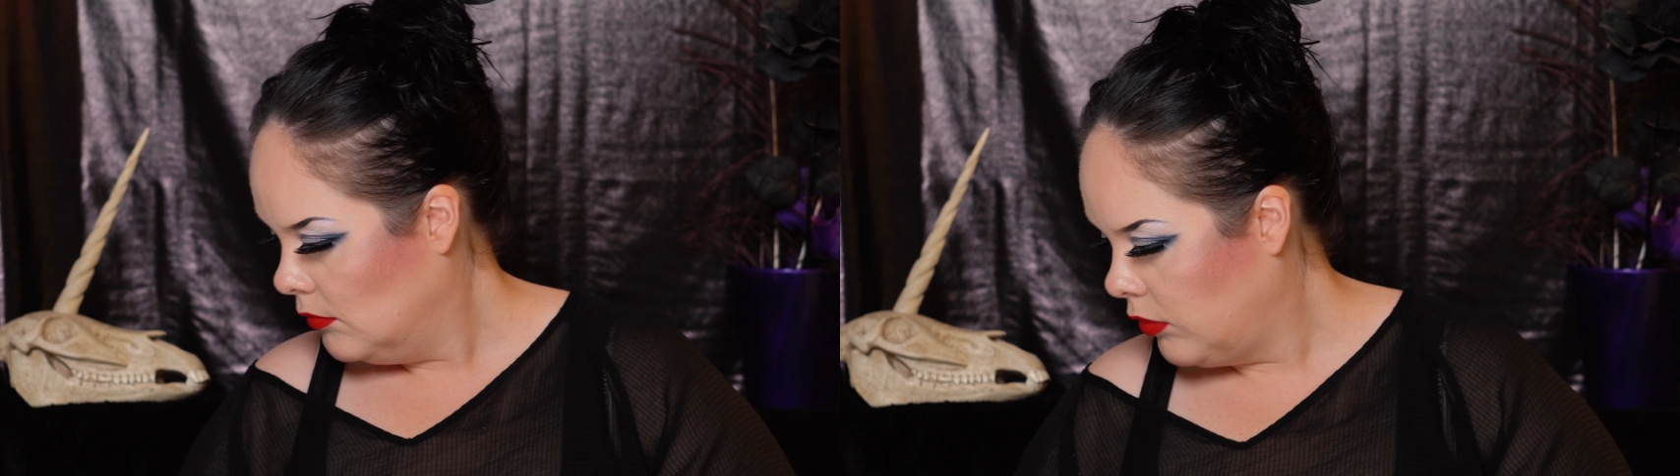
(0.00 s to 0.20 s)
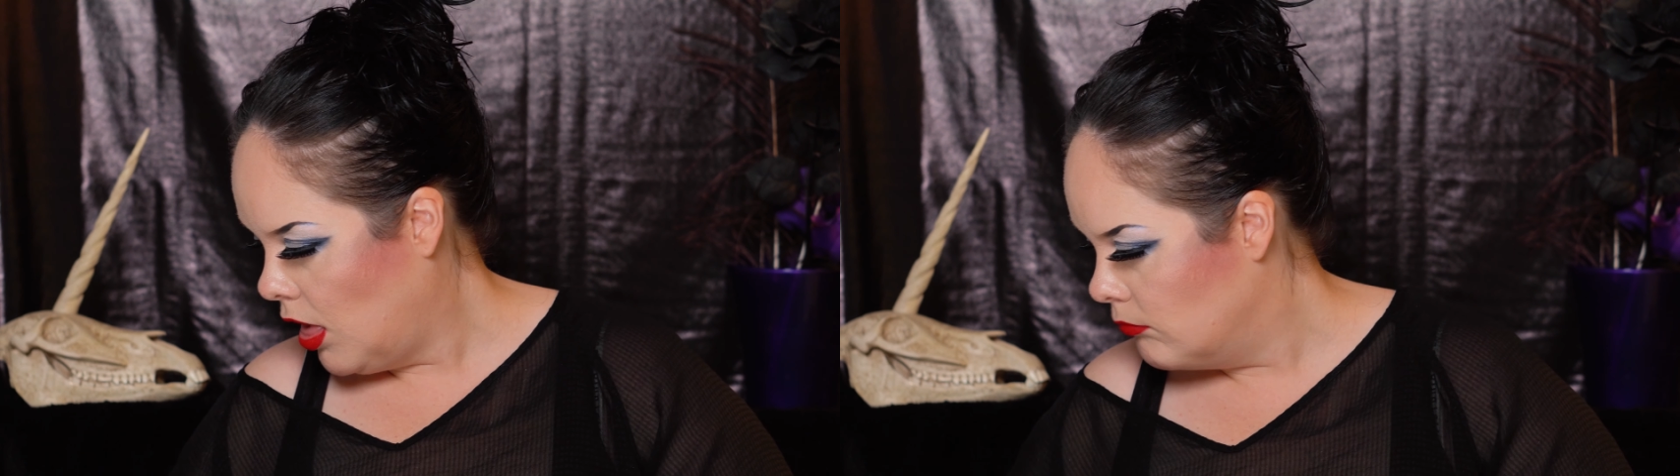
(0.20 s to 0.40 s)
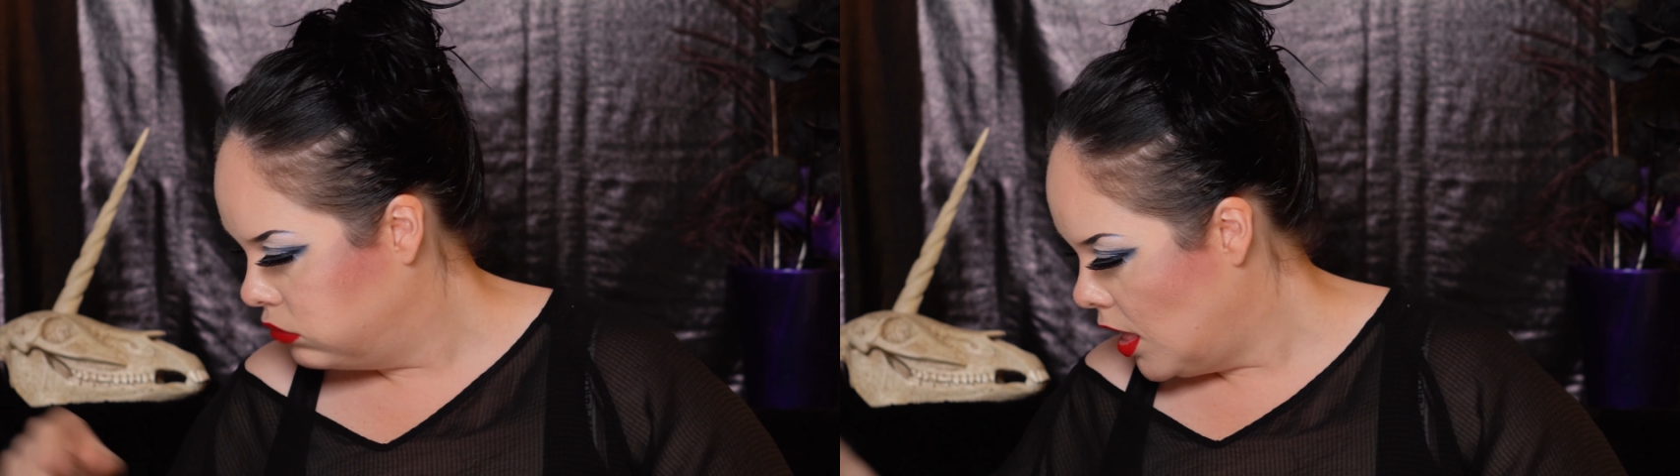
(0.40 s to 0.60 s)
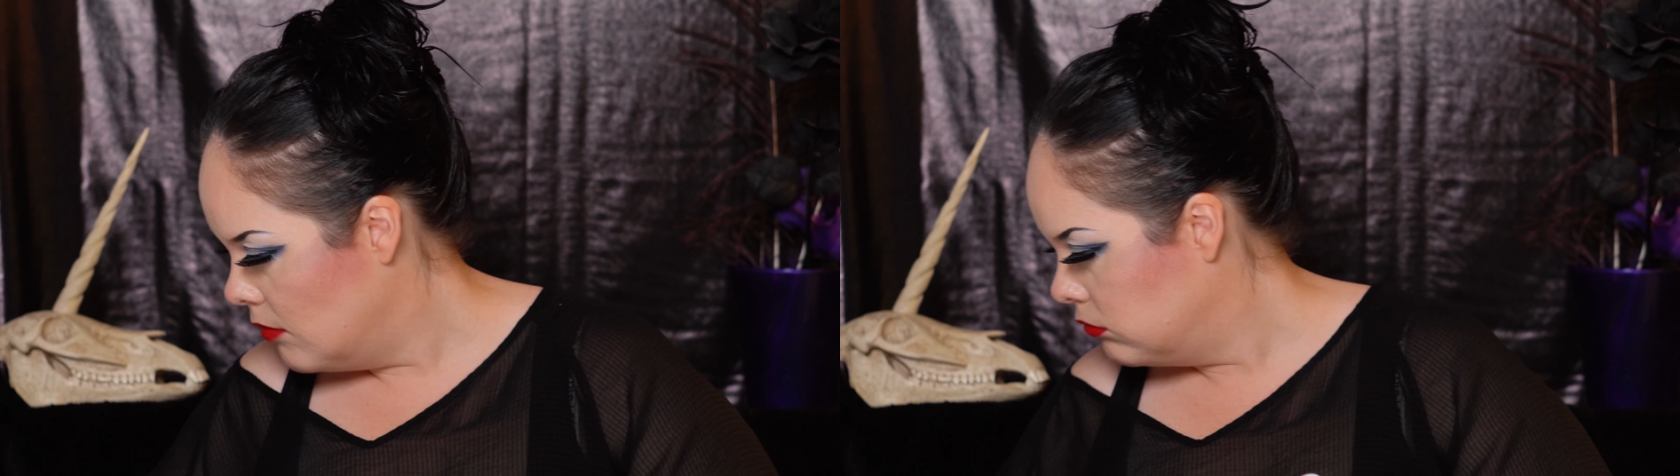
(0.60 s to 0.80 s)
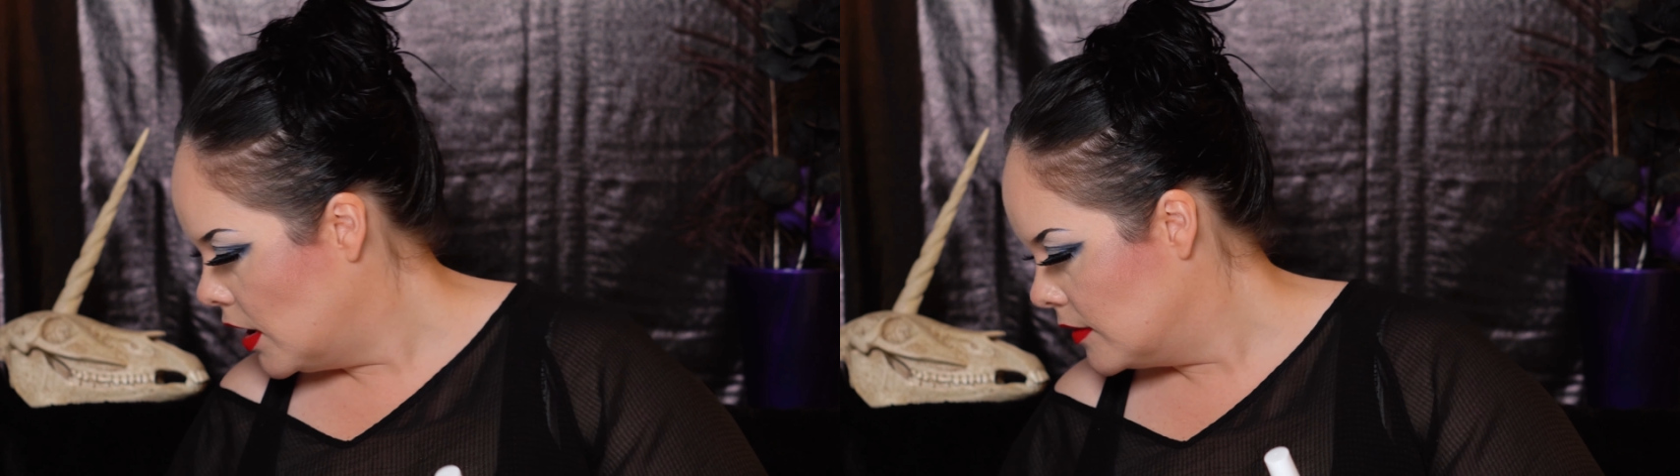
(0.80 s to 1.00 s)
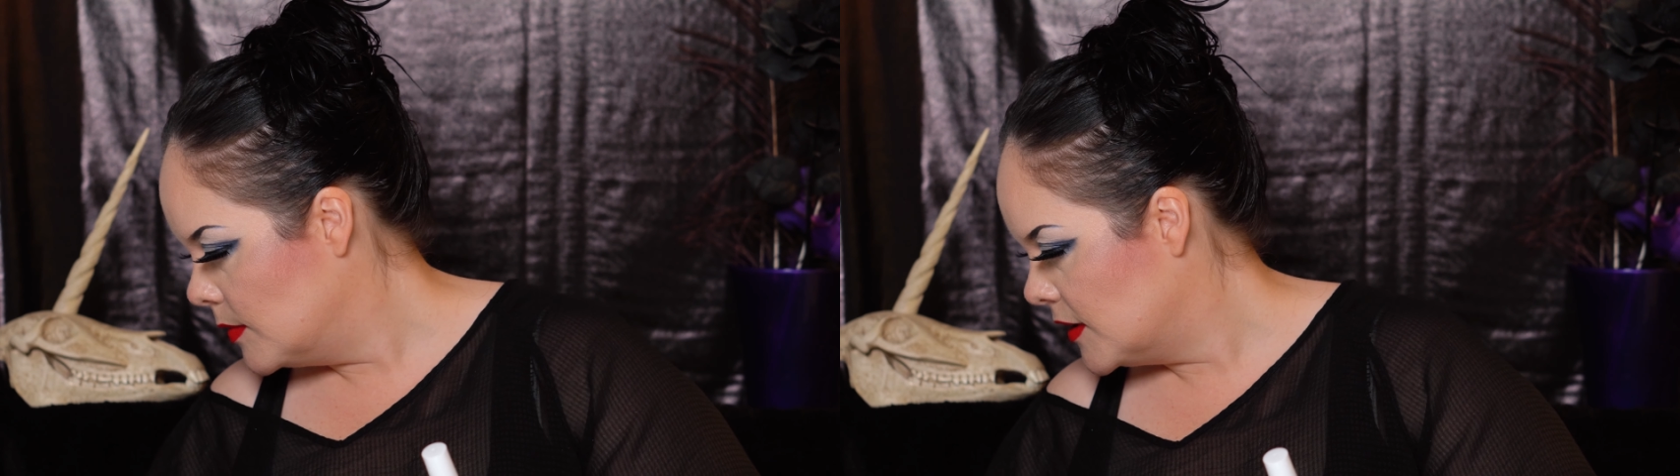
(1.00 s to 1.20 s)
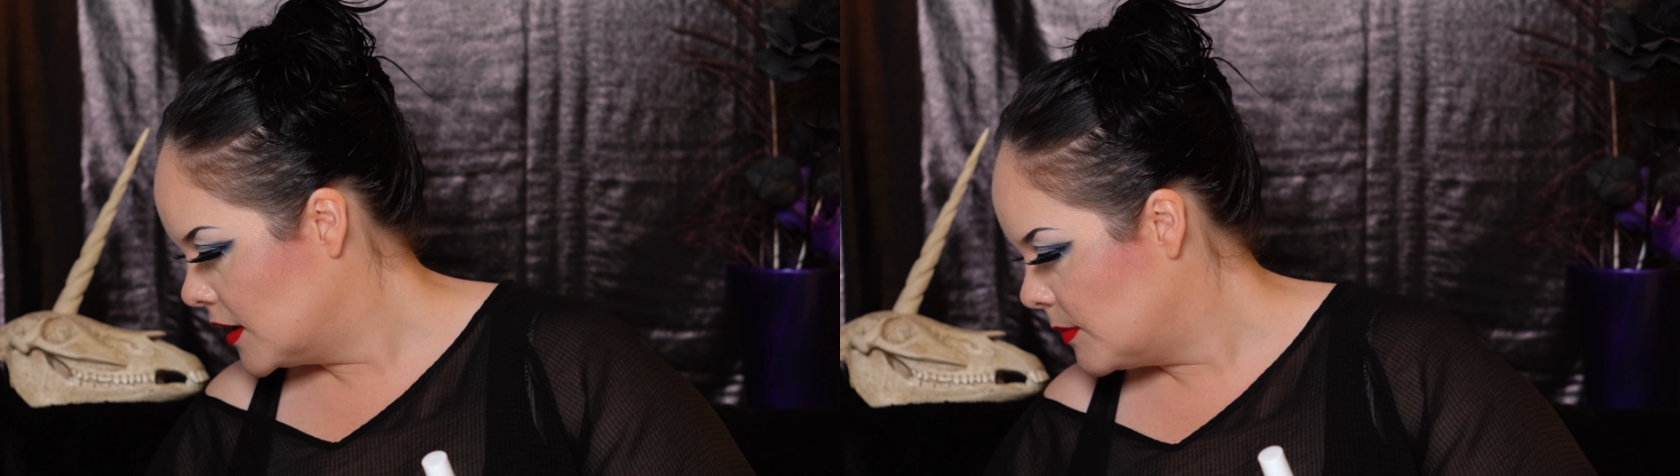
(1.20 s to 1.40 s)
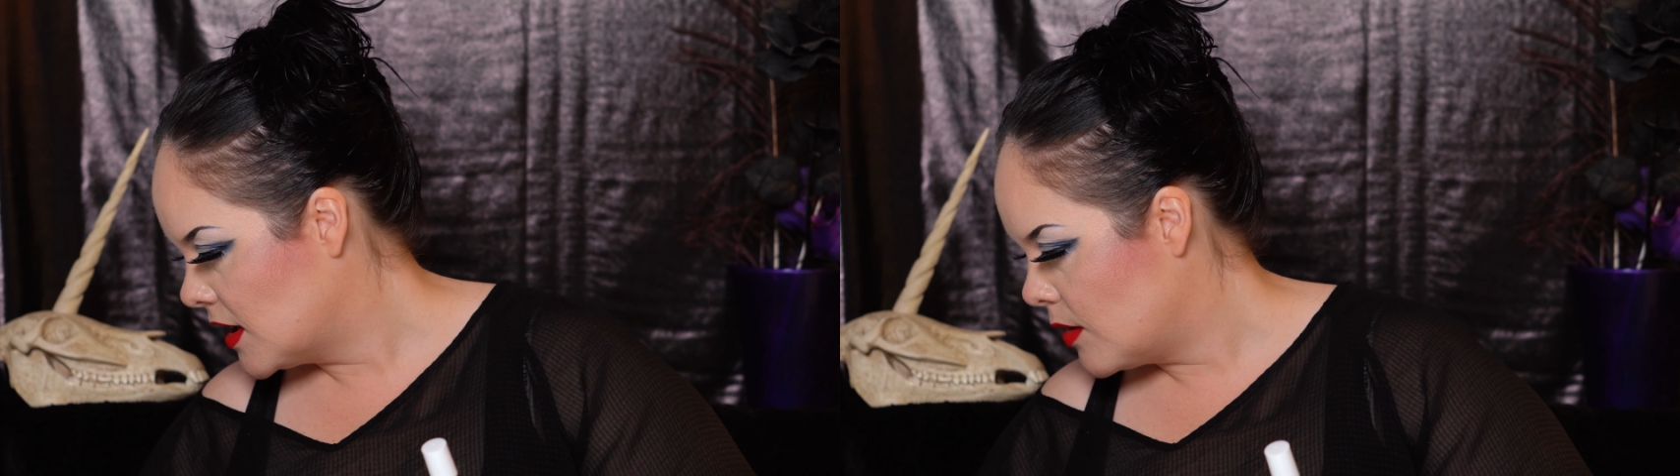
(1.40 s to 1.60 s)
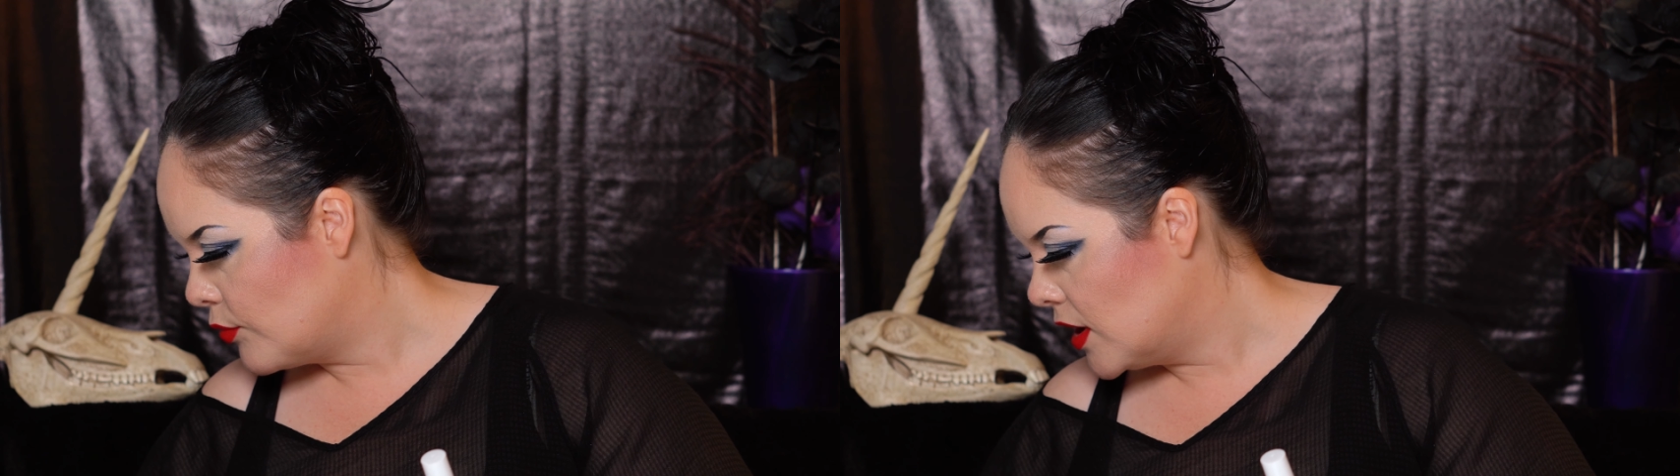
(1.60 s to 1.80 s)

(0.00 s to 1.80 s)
Blah, blah, blah. Let me get a makeup